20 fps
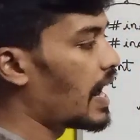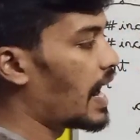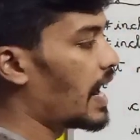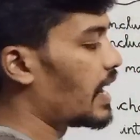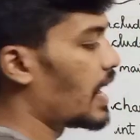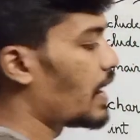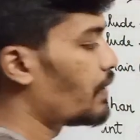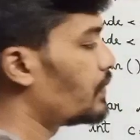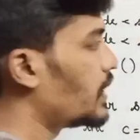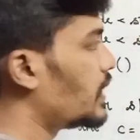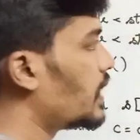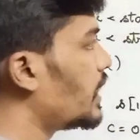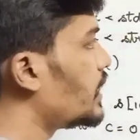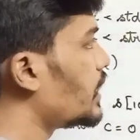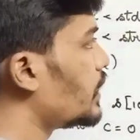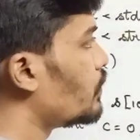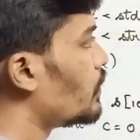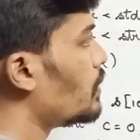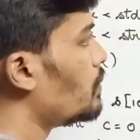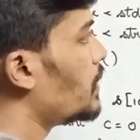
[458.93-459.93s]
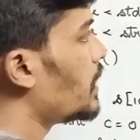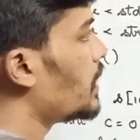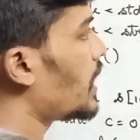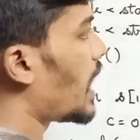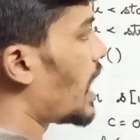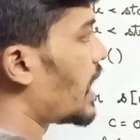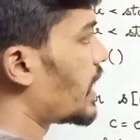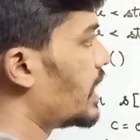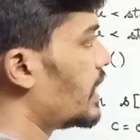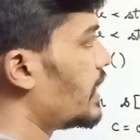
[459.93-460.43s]
And after that it will
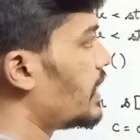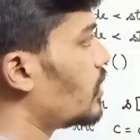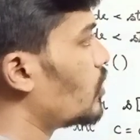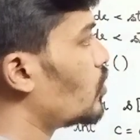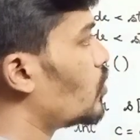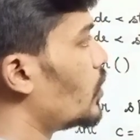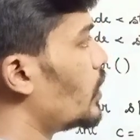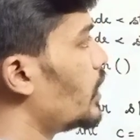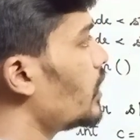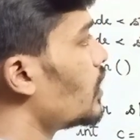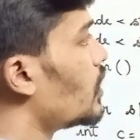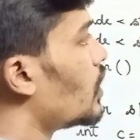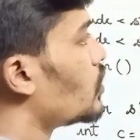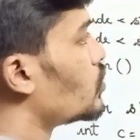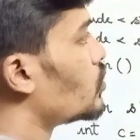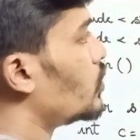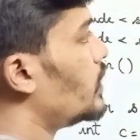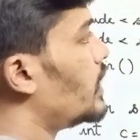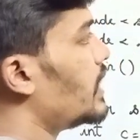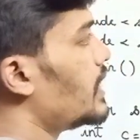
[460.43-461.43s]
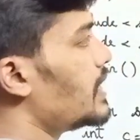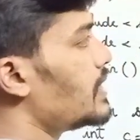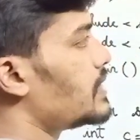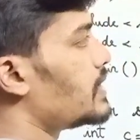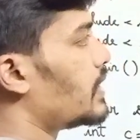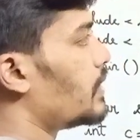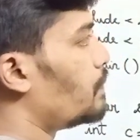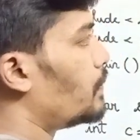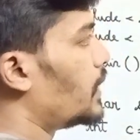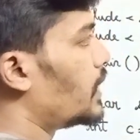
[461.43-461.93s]
be again going. So D
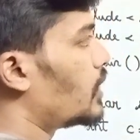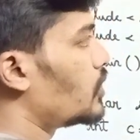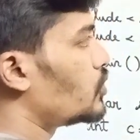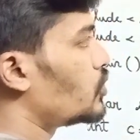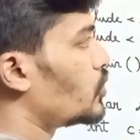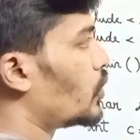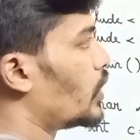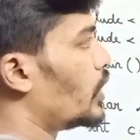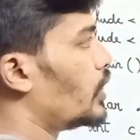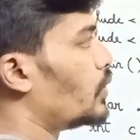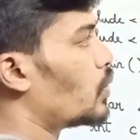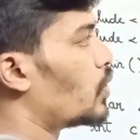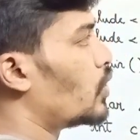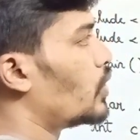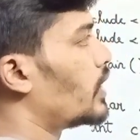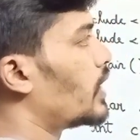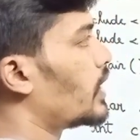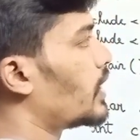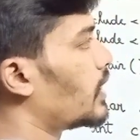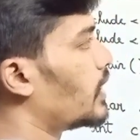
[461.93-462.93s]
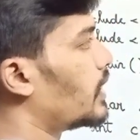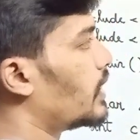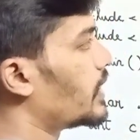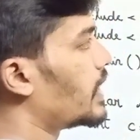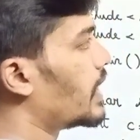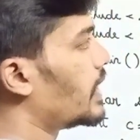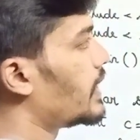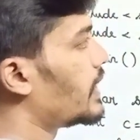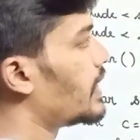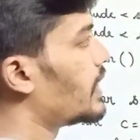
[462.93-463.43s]
is repeated so it won't
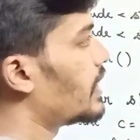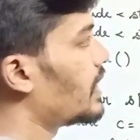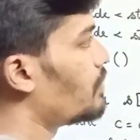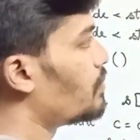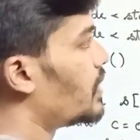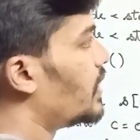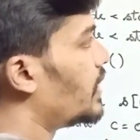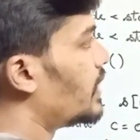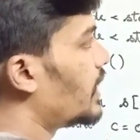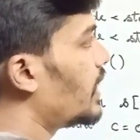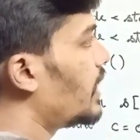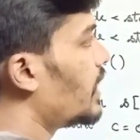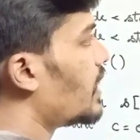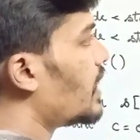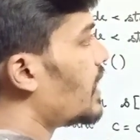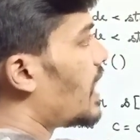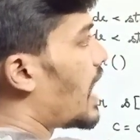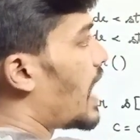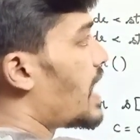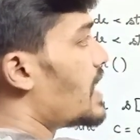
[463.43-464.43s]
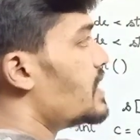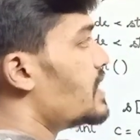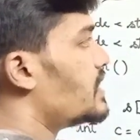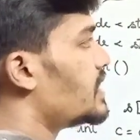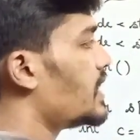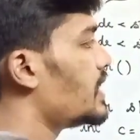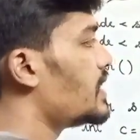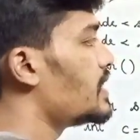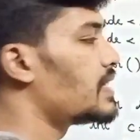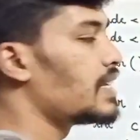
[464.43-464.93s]
uh, get incremented.
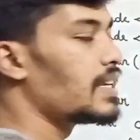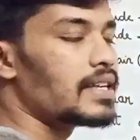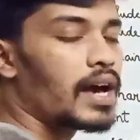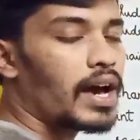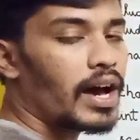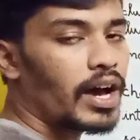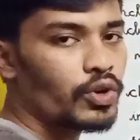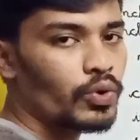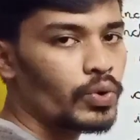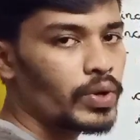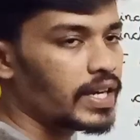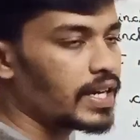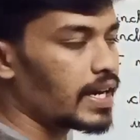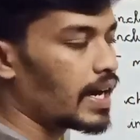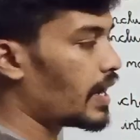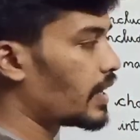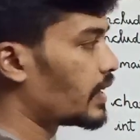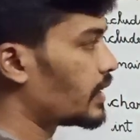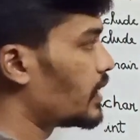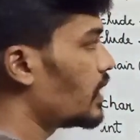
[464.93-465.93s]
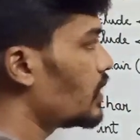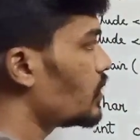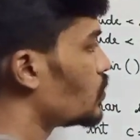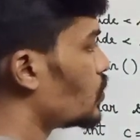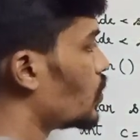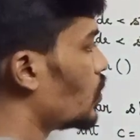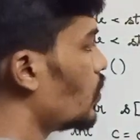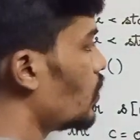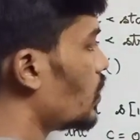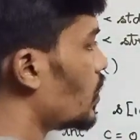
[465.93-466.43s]
And G is a, a unique character.
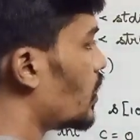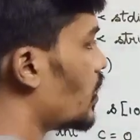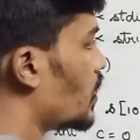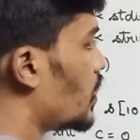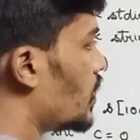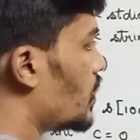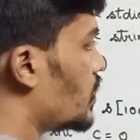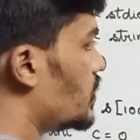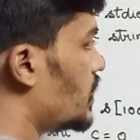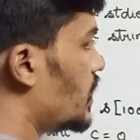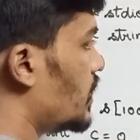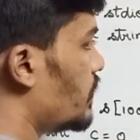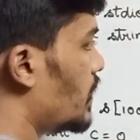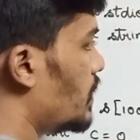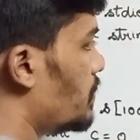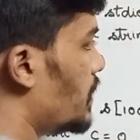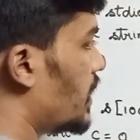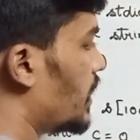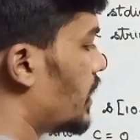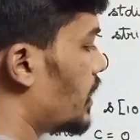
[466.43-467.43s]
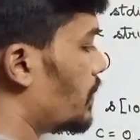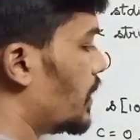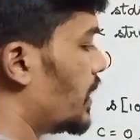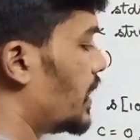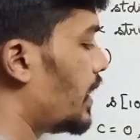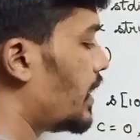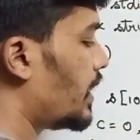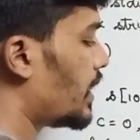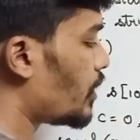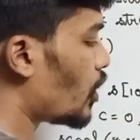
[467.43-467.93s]
So G will be
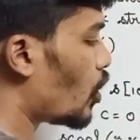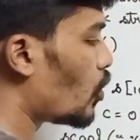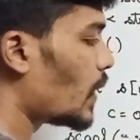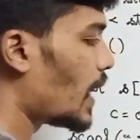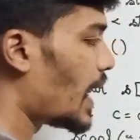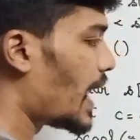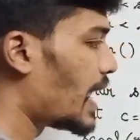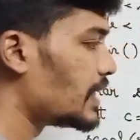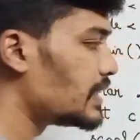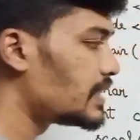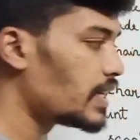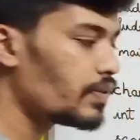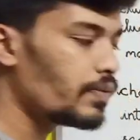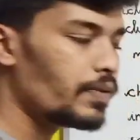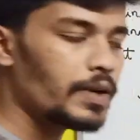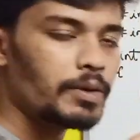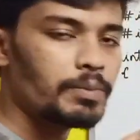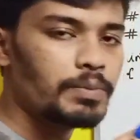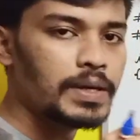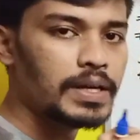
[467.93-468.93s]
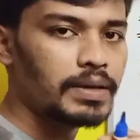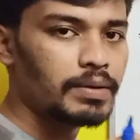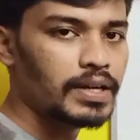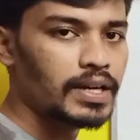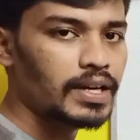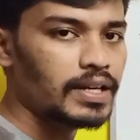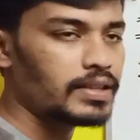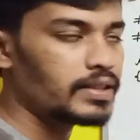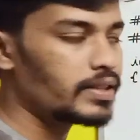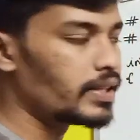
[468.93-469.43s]
incremented and now answer will
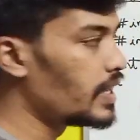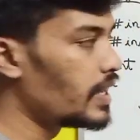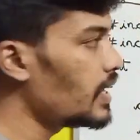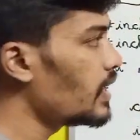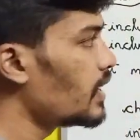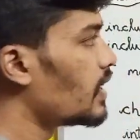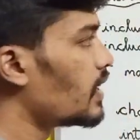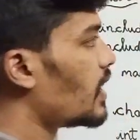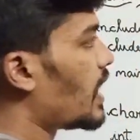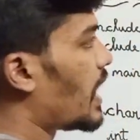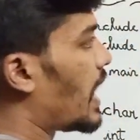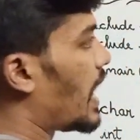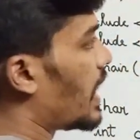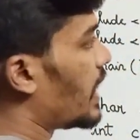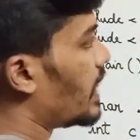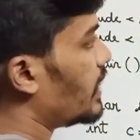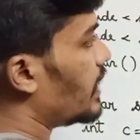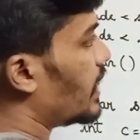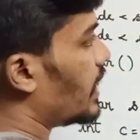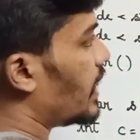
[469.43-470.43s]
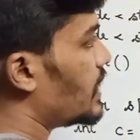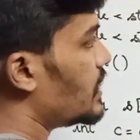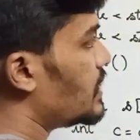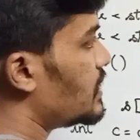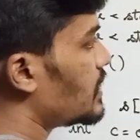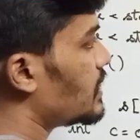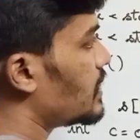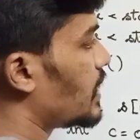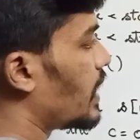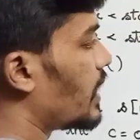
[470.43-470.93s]
be 3 and
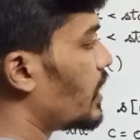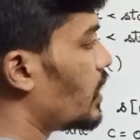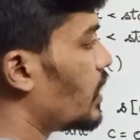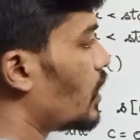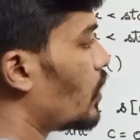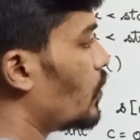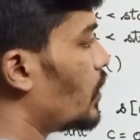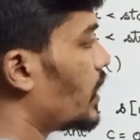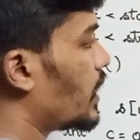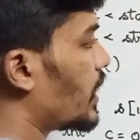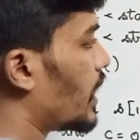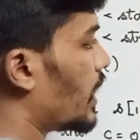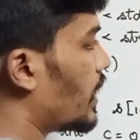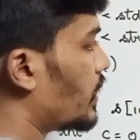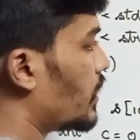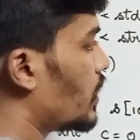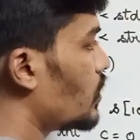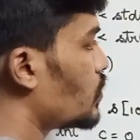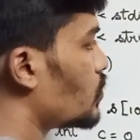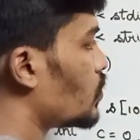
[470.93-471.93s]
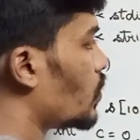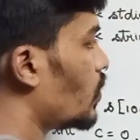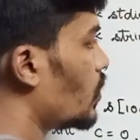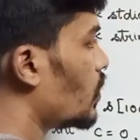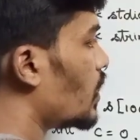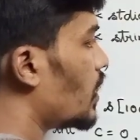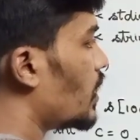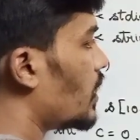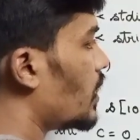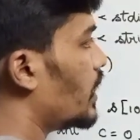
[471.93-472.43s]
H is another unique character.
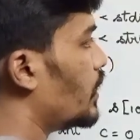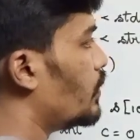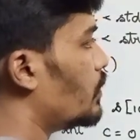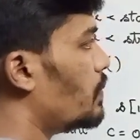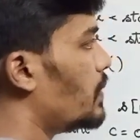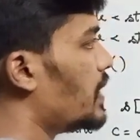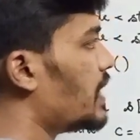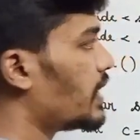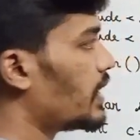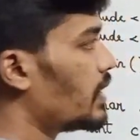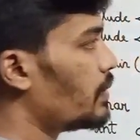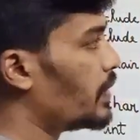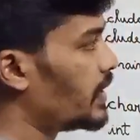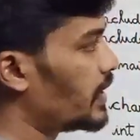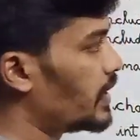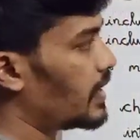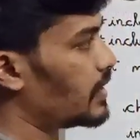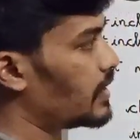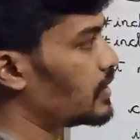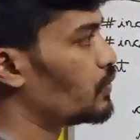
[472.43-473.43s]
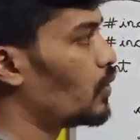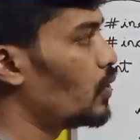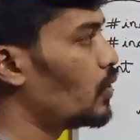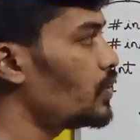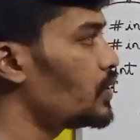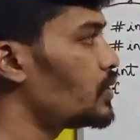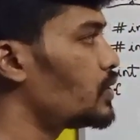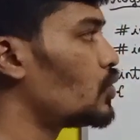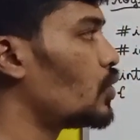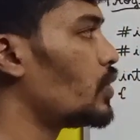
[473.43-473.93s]
So it will be incremented as
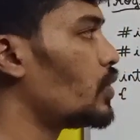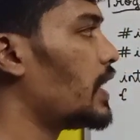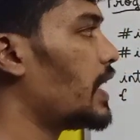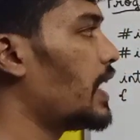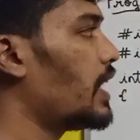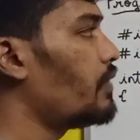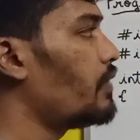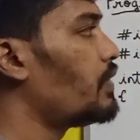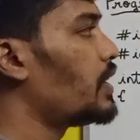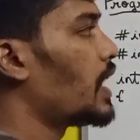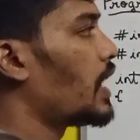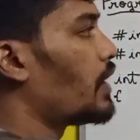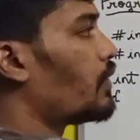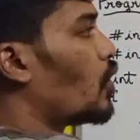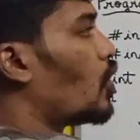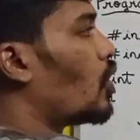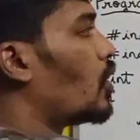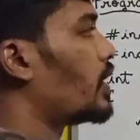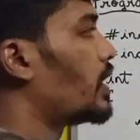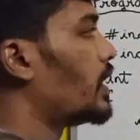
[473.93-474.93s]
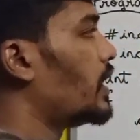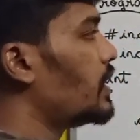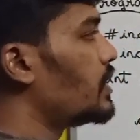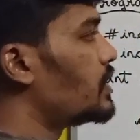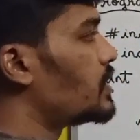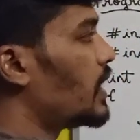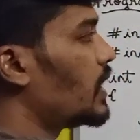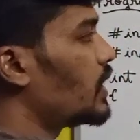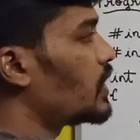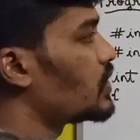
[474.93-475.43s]
4. So A we have
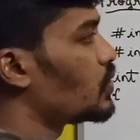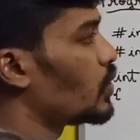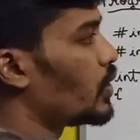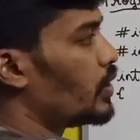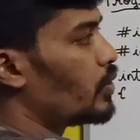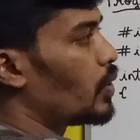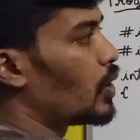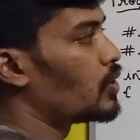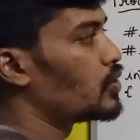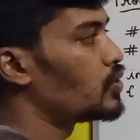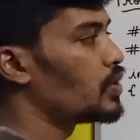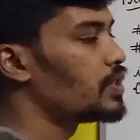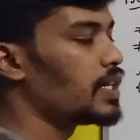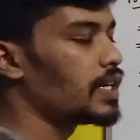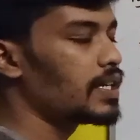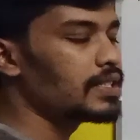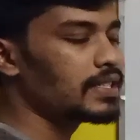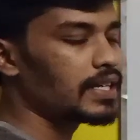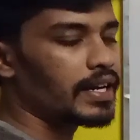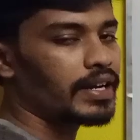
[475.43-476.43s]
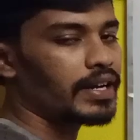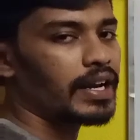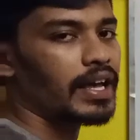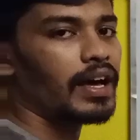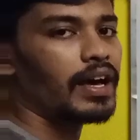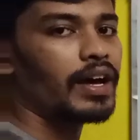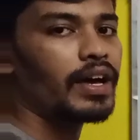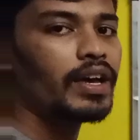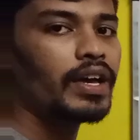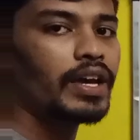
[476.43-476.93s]
already checked. So it also checks
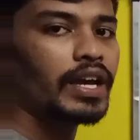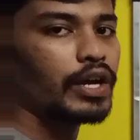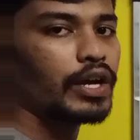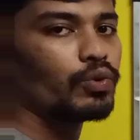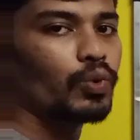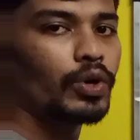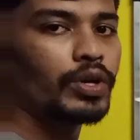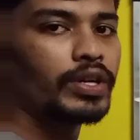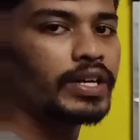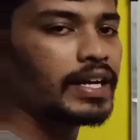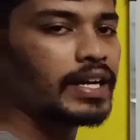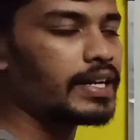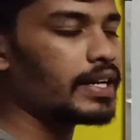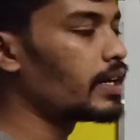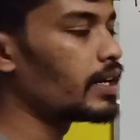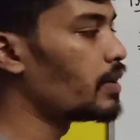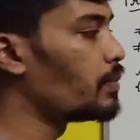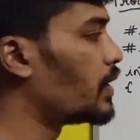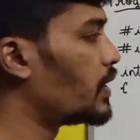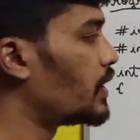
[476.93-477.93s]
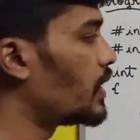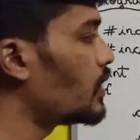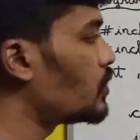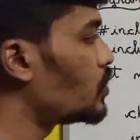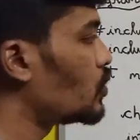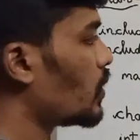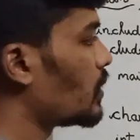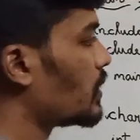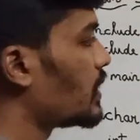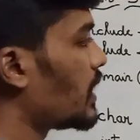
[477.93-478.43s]
and uh, it won't get
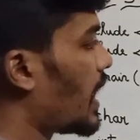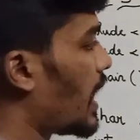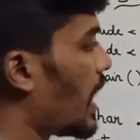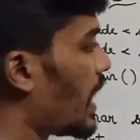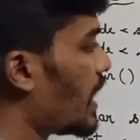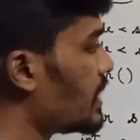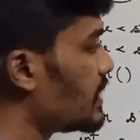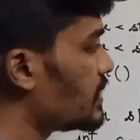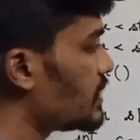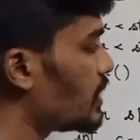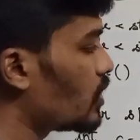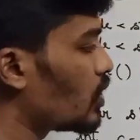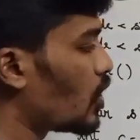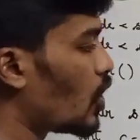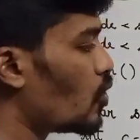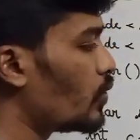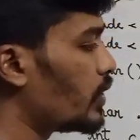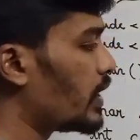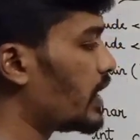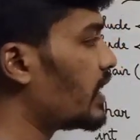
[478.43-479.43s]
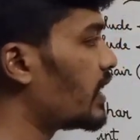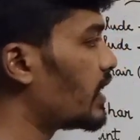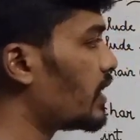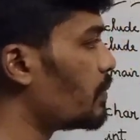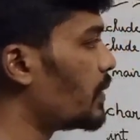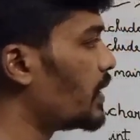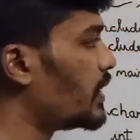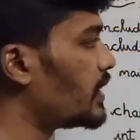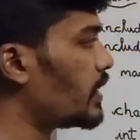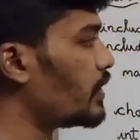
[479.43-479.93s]
incremented. So the answer count
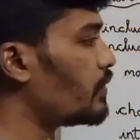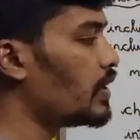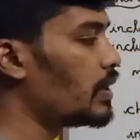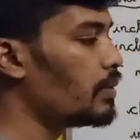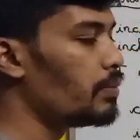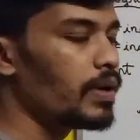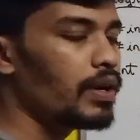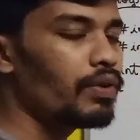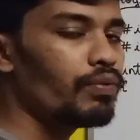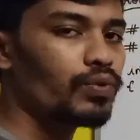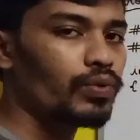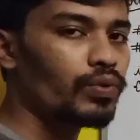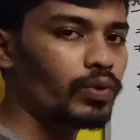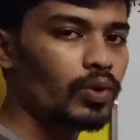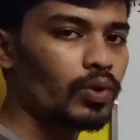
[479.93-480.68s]
incremented will be